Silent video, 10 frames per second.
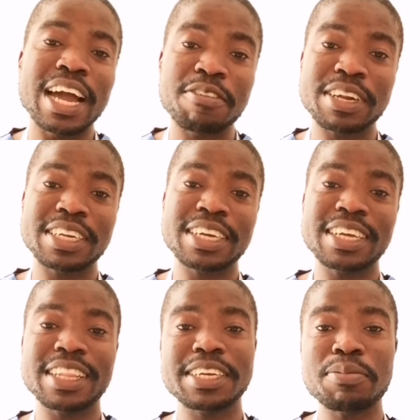After
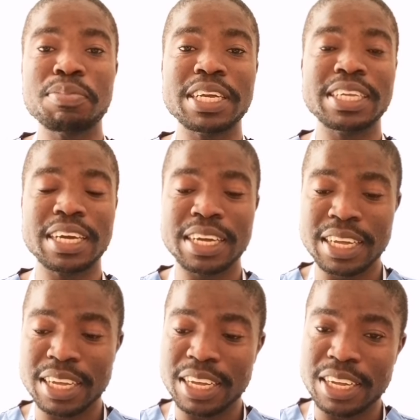taking the temperature
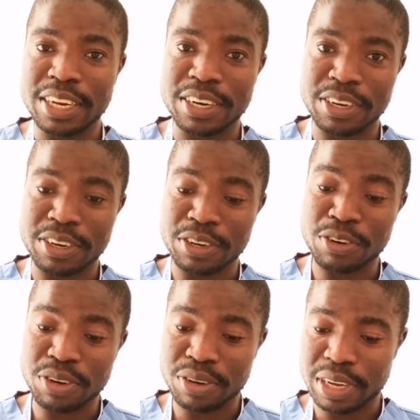
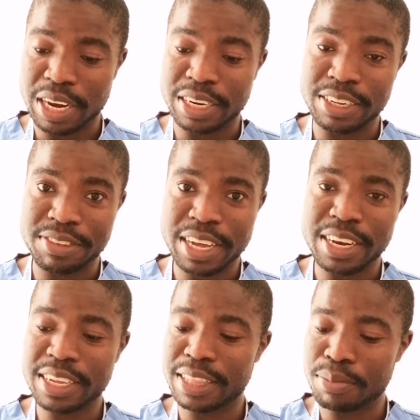and
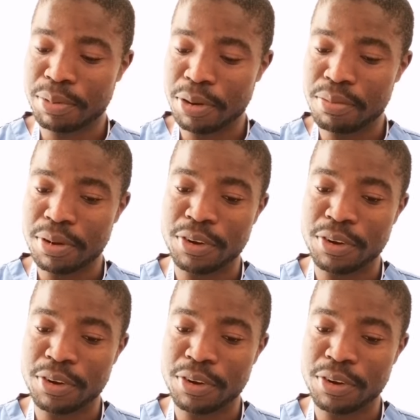discarding the probe,